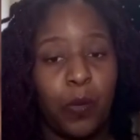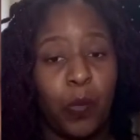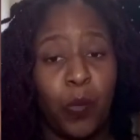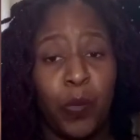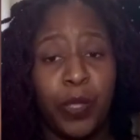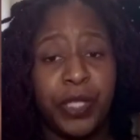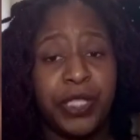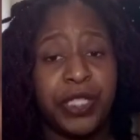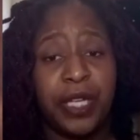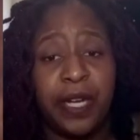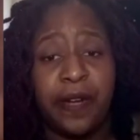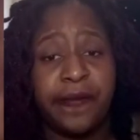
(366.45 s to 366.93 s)

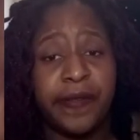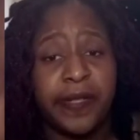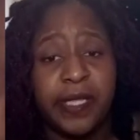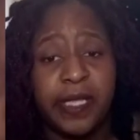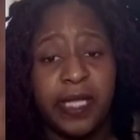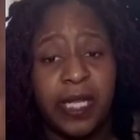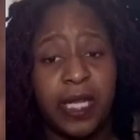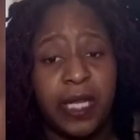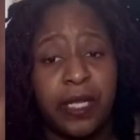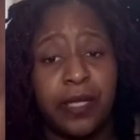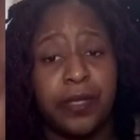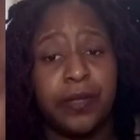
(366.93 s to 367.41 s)
whichever
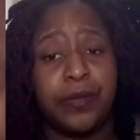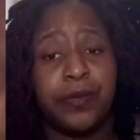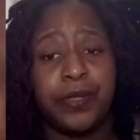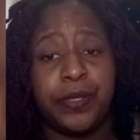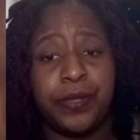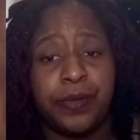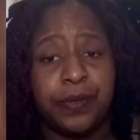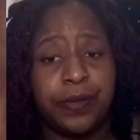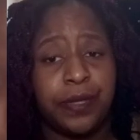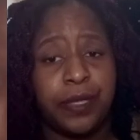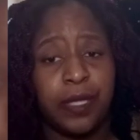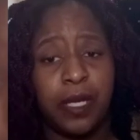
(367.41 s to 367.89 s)
setting you
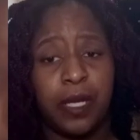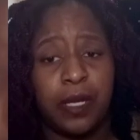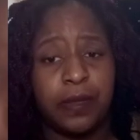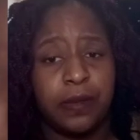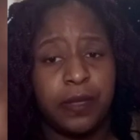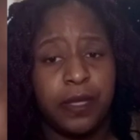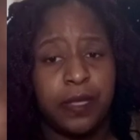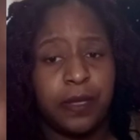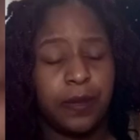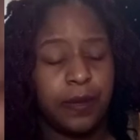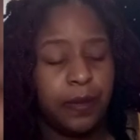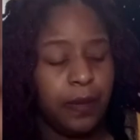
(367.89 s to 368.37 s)
choose to
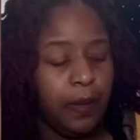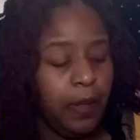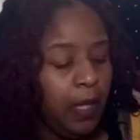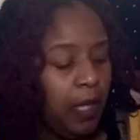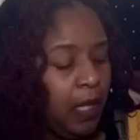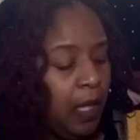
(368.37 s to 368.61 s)
go to.